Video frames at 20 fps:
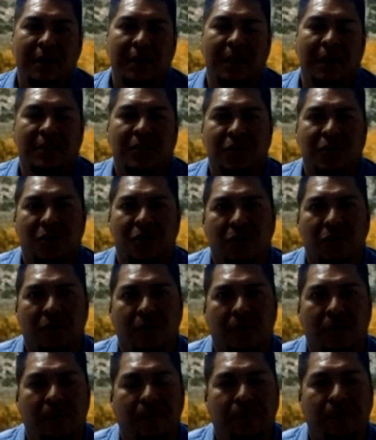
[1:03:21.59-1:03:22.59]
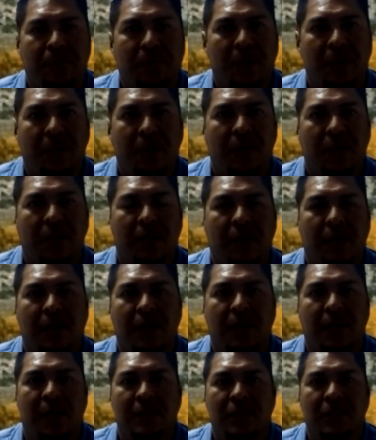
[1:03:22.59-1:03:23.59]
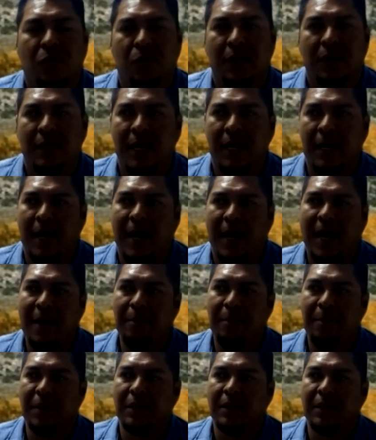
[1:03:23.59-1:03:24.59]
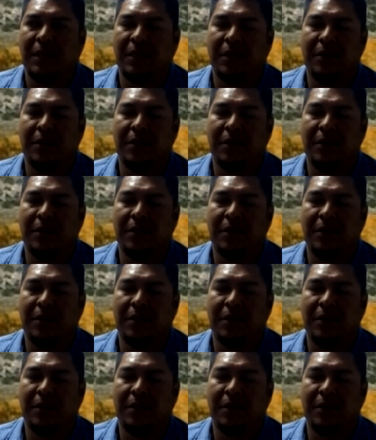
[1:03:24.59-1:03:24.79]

And so when that happened,